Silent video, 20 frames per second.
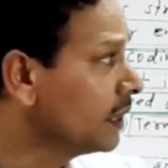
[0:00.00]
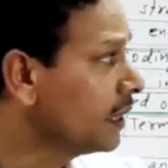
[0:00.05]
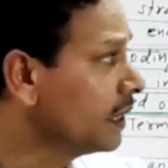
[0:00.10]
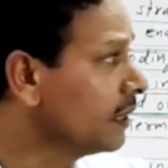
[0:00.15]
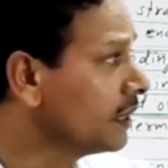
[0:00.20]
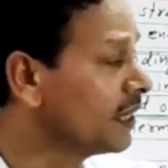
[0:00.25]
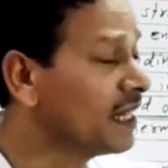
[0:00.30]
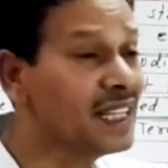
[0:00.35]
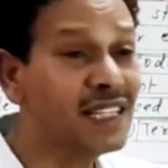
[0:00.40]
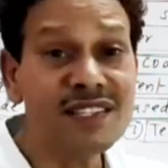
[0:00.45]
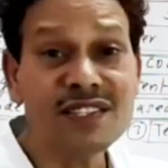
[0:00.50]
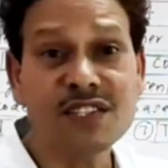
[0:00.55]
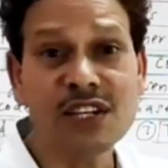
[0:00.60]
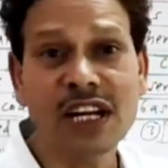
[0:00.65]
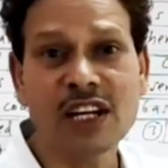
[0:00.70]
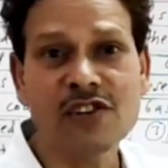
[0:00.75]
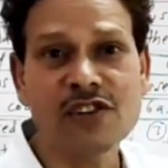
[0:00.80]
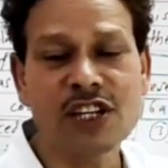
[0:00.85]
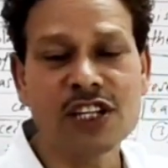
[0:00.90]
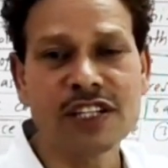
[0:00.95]
in this
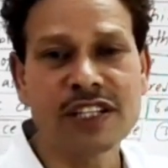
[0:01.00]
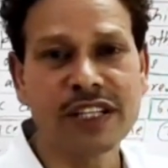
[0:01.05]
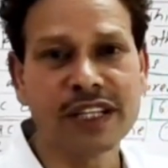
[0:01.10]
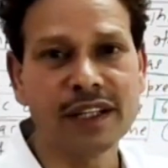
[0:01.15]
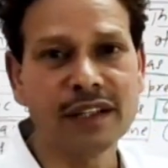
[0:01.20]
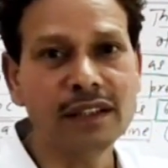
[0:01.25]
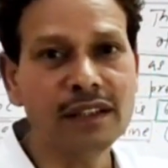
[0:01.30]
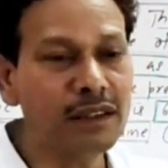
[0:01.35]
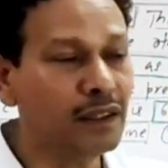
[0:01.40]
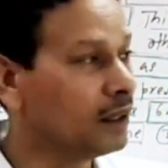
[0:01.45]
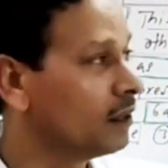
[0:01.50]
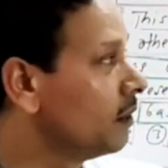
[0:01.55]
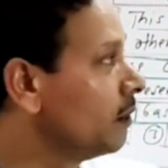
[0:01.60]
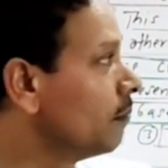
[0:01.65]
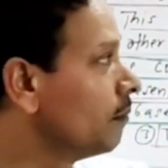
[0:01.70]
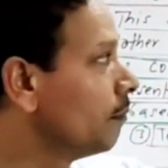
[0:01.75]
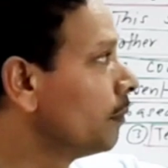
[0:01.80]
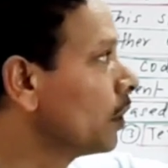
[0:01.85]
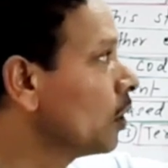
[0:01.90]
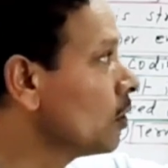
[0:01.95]
structural gene,
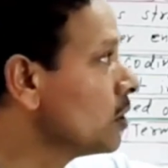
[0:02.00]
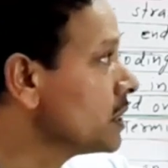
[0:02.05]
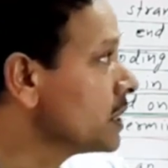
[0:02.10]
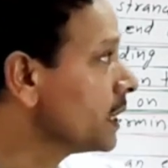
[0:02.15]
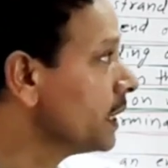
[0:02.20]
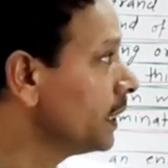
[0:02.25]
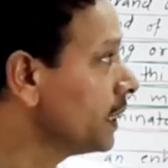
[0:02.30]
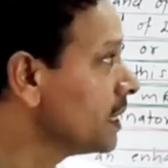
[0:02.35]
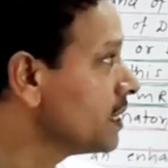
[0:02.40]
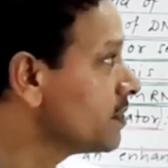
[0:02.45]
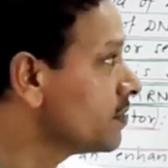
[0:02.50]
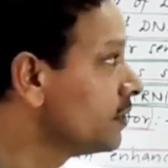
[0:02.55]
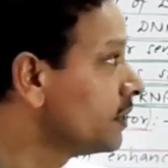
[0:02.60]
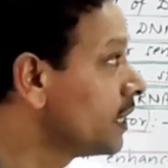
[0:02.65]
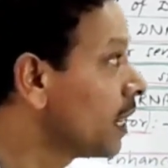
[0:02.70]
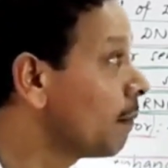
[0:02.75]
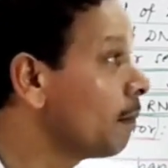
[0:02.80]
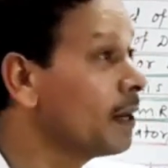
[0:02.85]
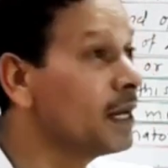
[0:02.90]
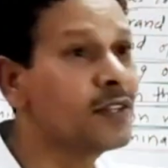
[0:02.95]
because it is
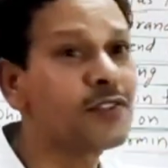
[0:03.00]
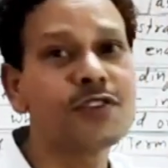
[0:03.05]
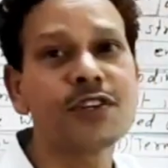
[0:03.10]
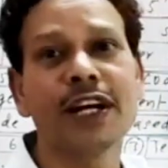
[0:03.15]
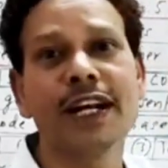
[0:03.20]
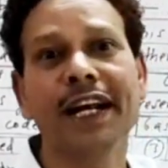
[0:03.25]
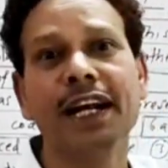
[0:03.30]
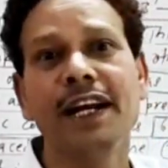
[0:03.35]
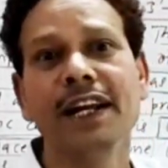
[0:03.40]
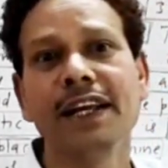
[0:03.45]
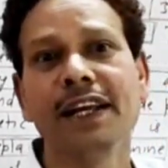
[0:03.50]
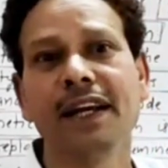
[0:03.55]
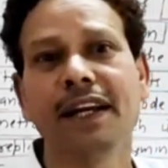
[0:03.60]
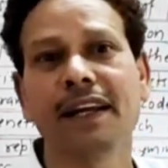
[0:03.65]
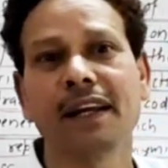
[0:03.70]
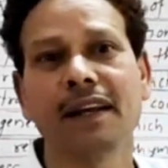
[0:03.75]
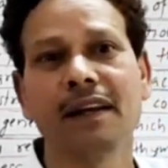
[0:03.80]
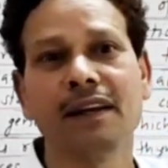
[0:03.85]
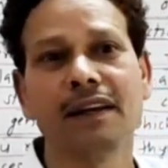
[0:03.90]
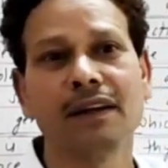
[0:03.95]
double-stranded
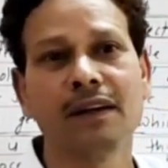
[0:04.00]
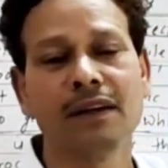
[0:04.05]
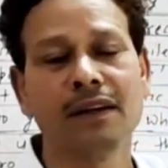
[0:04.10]
DNA